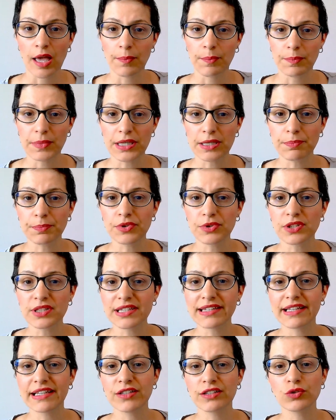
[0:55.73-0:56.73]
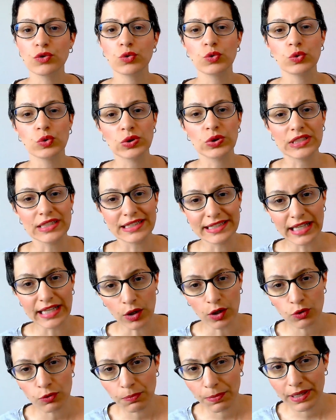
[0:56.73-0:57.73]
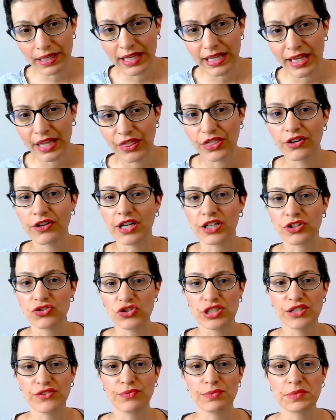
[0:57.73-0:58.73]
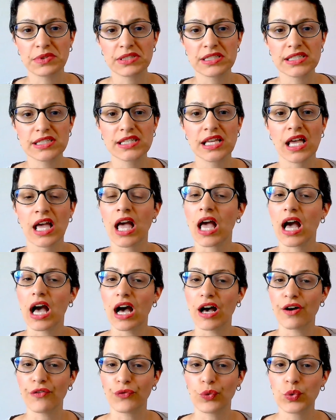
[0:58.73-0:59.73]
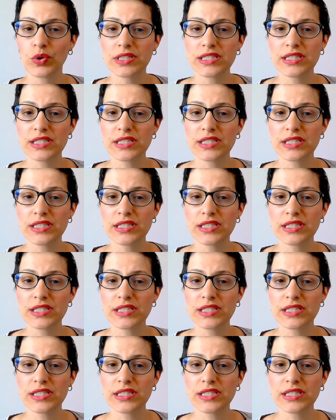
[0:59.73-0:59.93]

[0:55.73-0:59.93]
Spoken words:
people tend to downplay their achievements, avoid